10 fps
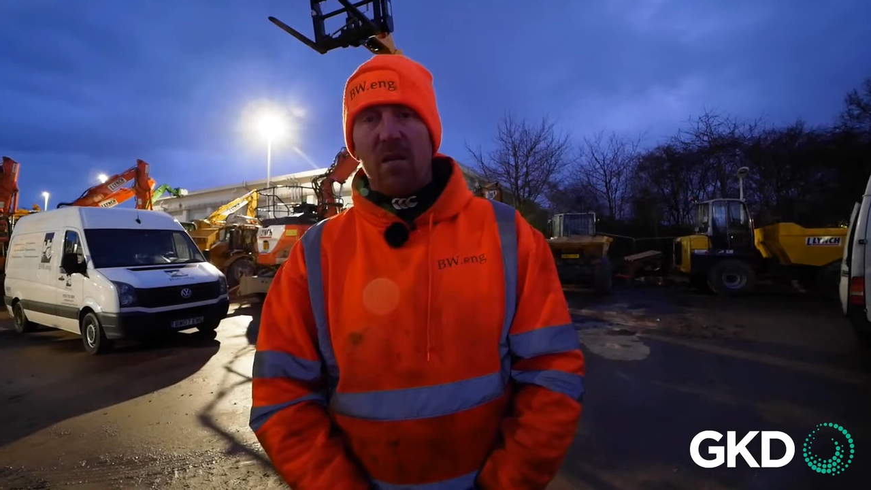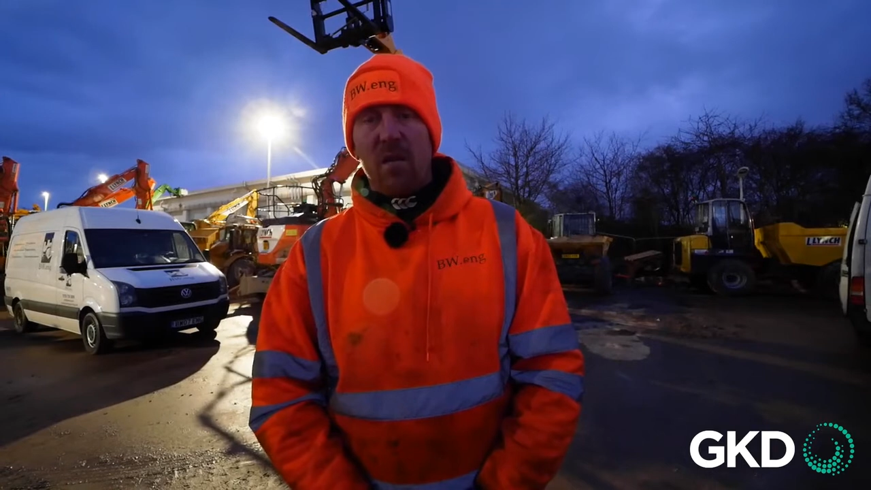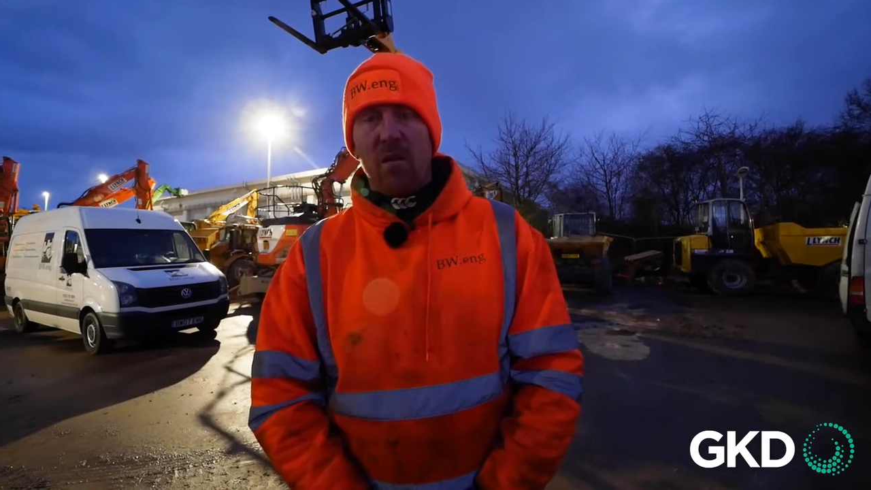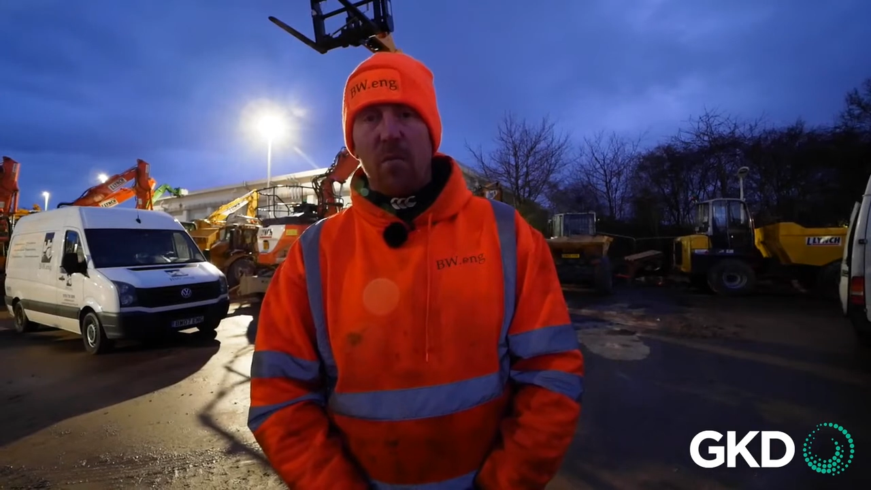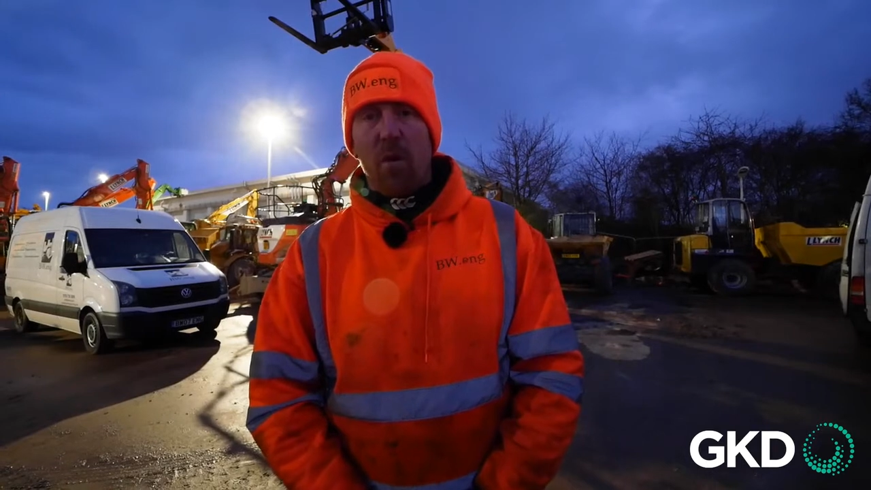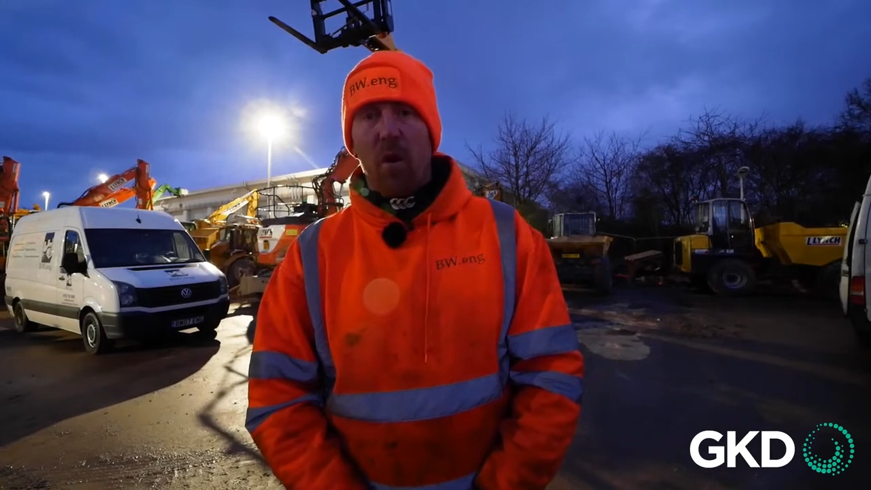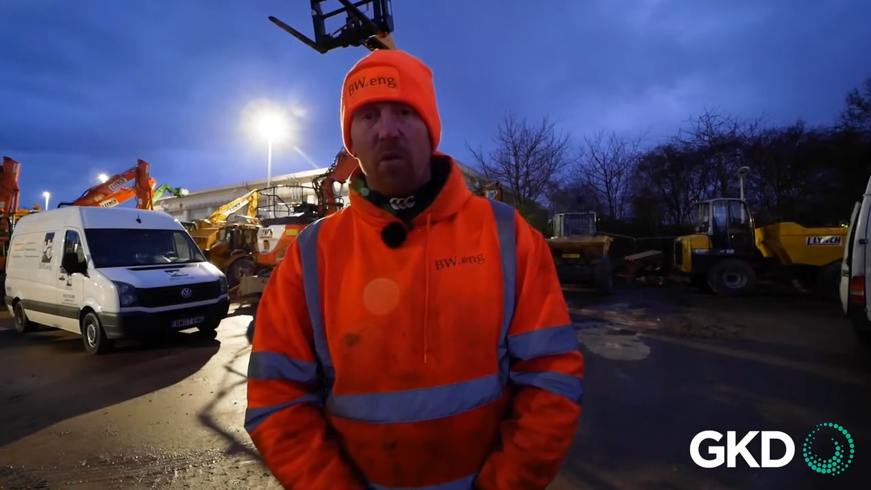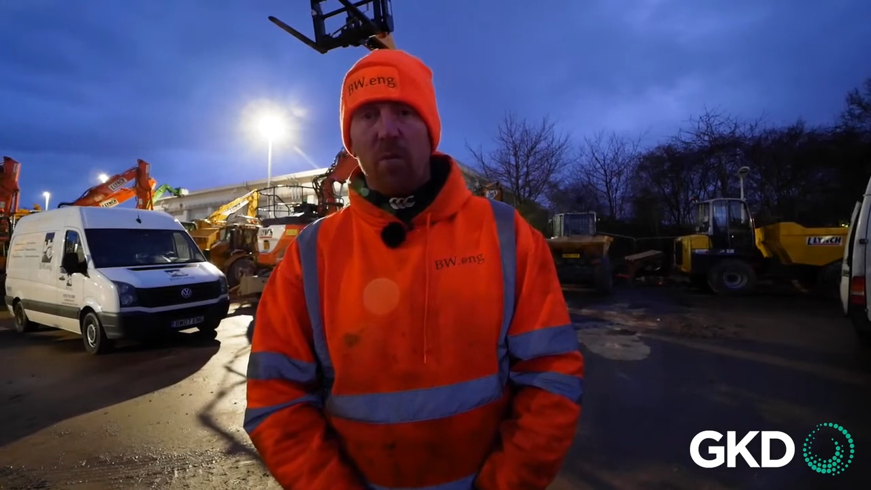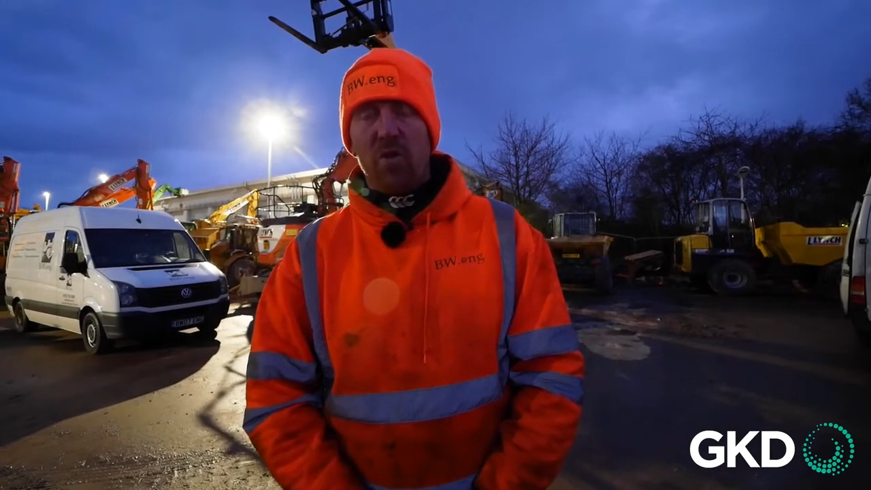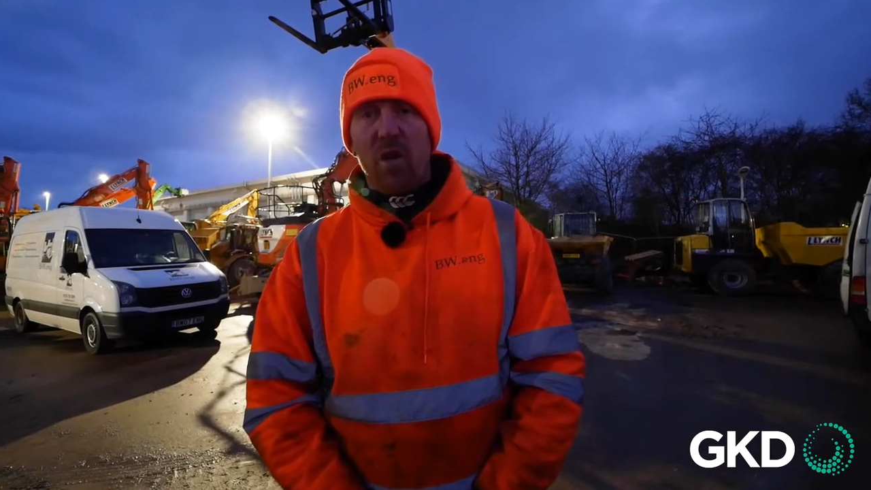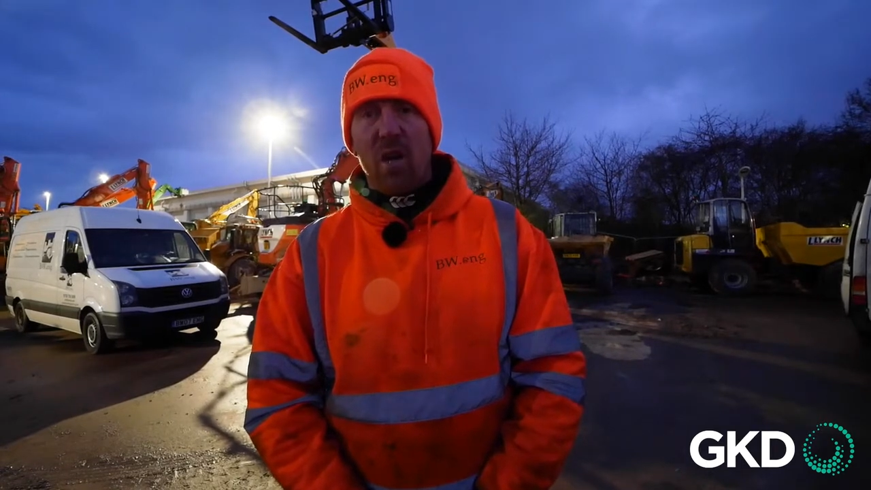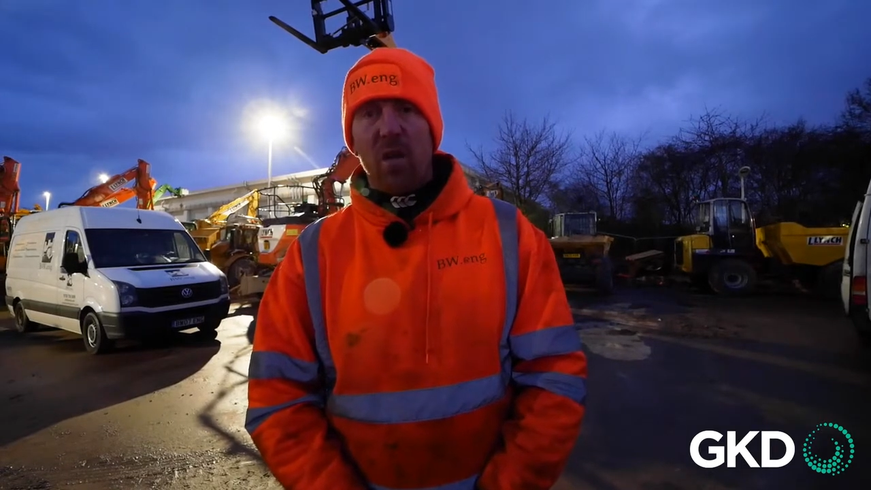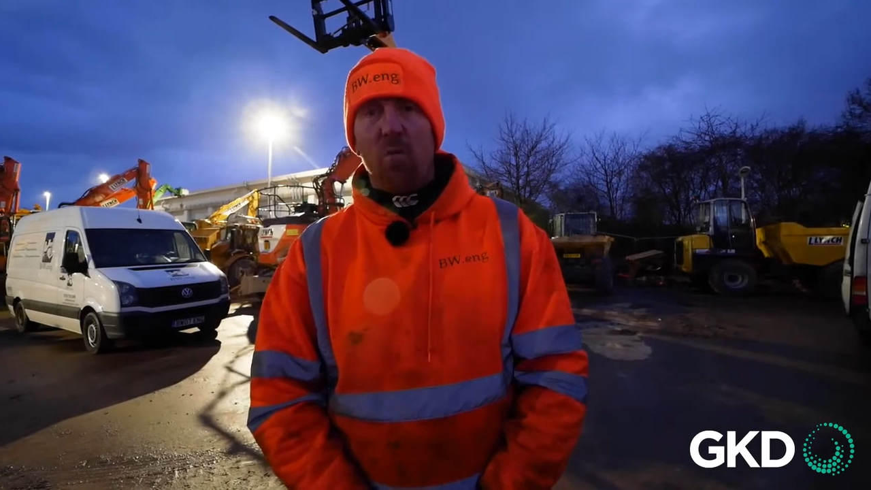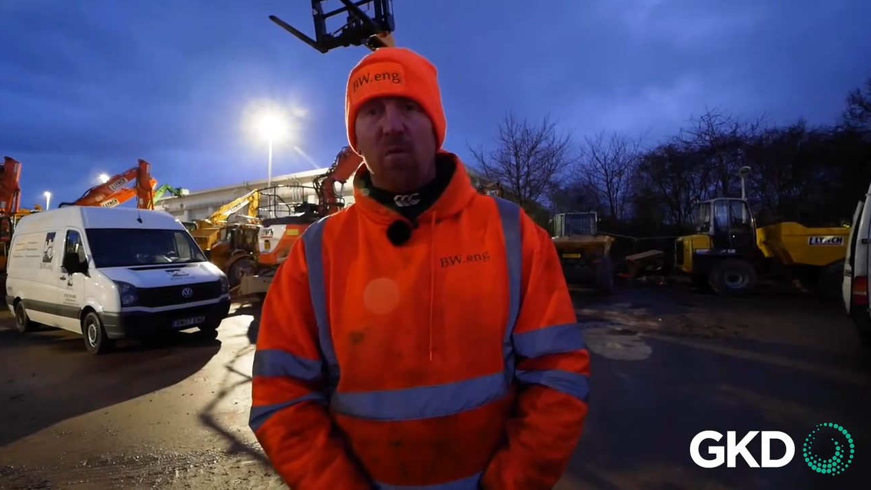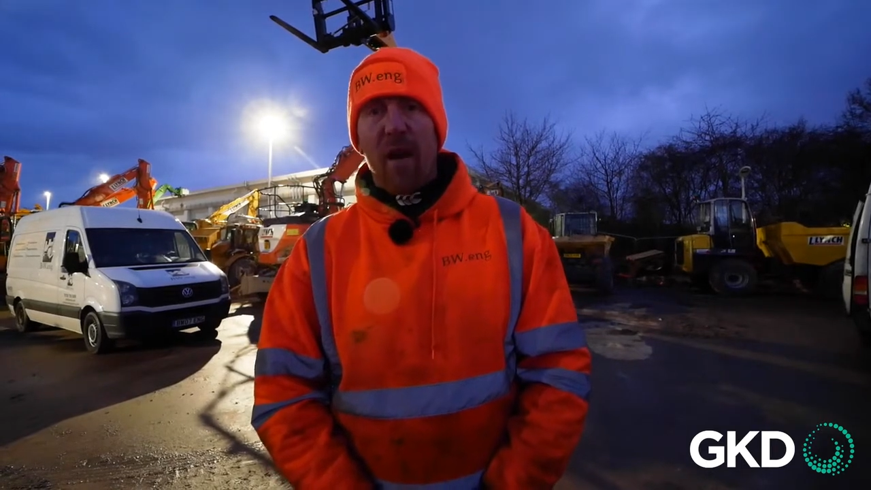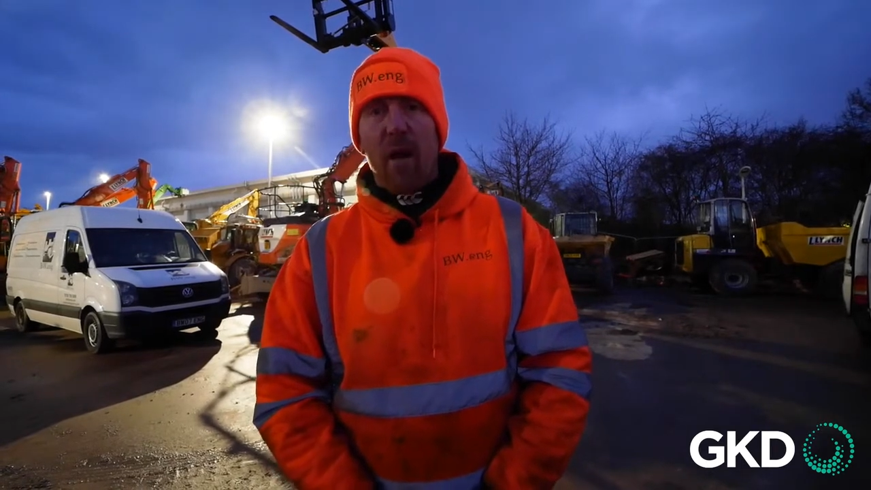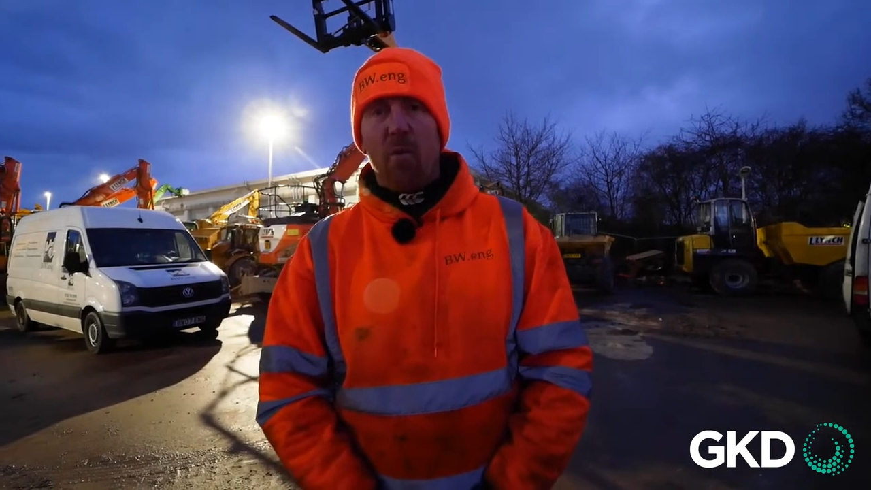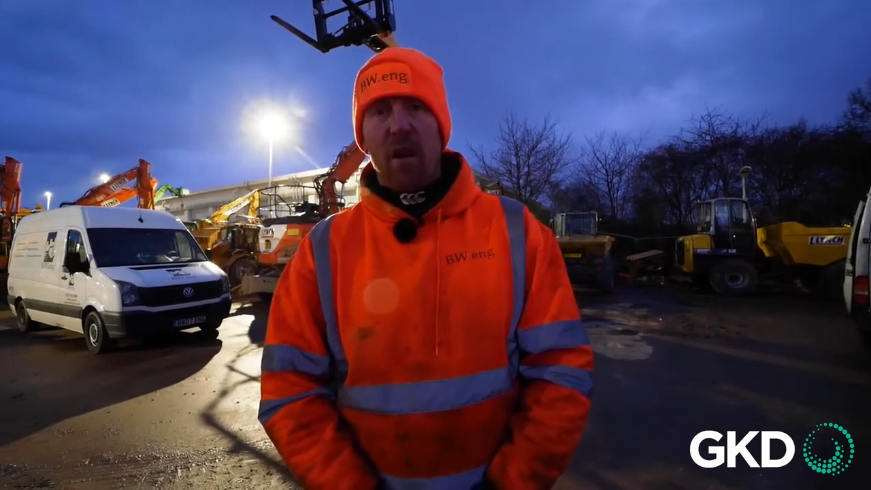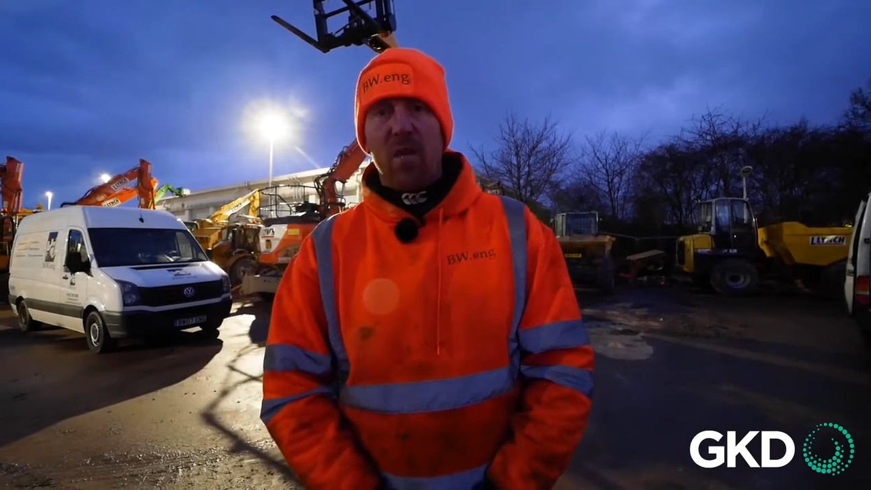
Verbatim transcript: system on the machine without